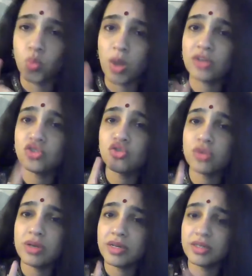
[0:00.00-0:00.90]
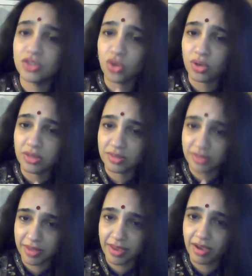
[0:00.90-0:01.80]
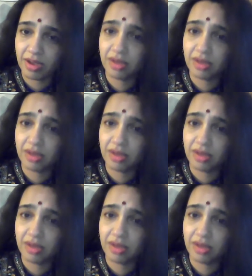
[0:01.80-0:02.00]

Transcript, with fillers: one trillion dollars a year